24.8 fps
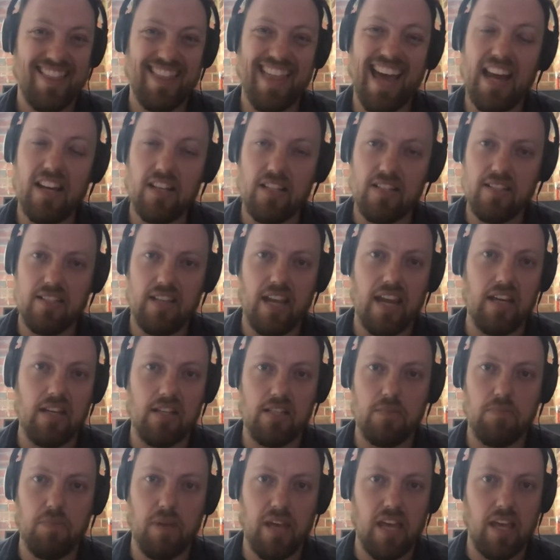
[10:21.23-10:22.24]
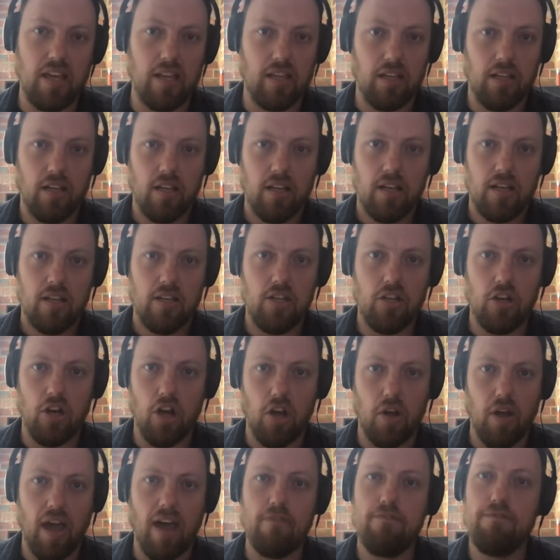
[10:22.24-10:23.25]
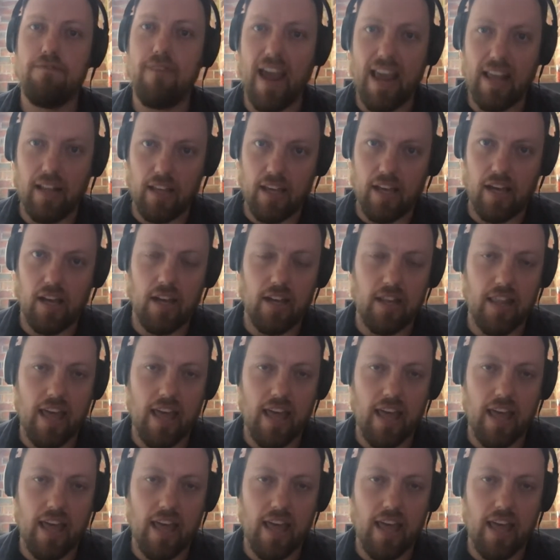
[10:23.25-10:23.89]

that is seen as being, you know, a failure.